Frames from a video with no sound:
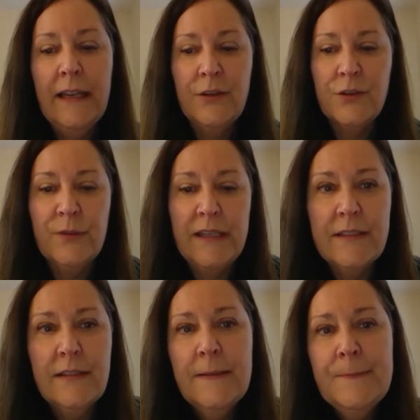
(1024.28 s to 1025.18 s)
and
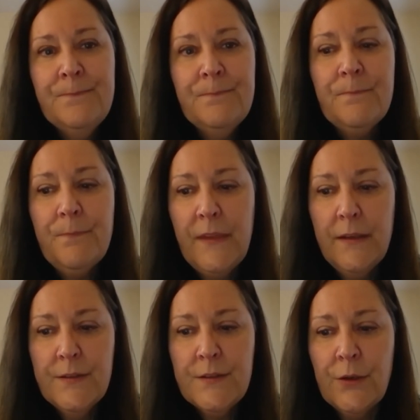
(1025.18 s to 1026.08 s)
treat.
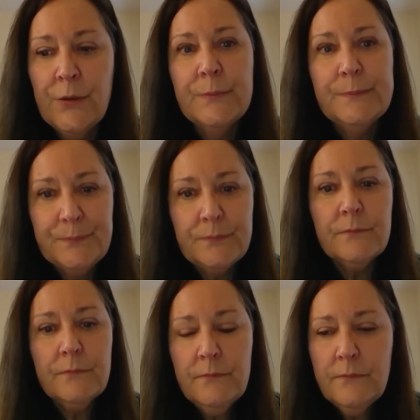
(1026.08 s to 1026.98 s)
So
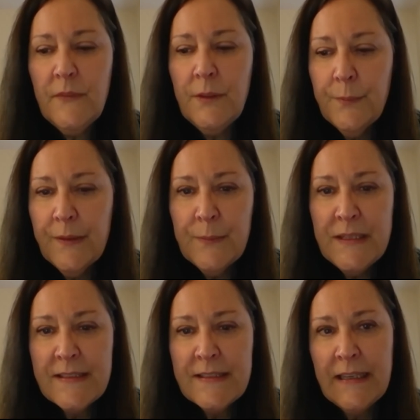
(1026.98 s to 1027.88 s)
let me
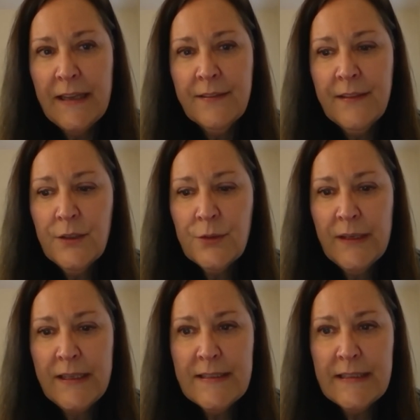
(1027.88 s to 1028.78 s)
see. I think,
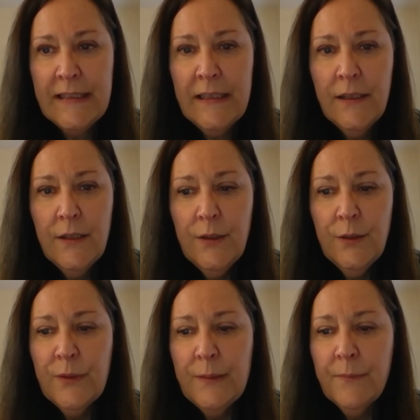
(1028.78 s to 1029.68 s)
Tracy,
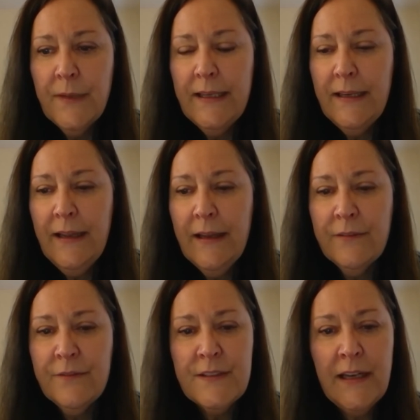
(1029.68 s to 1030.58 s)
we might
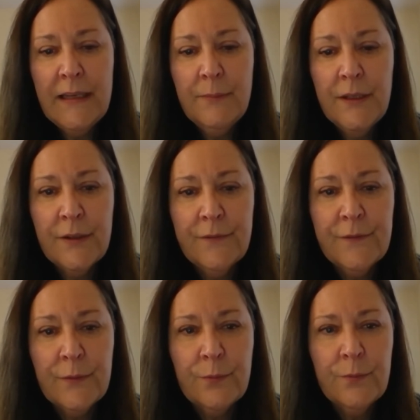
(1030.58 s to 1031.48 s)
have time here
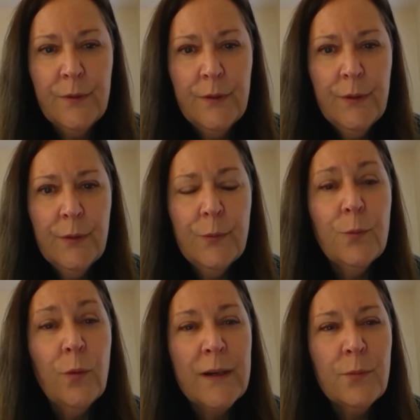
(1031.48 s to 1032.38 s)
for
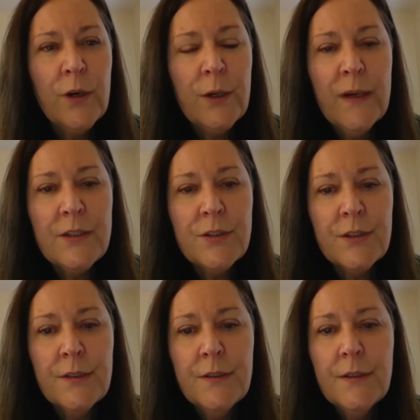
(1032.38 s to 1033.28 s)
one more question.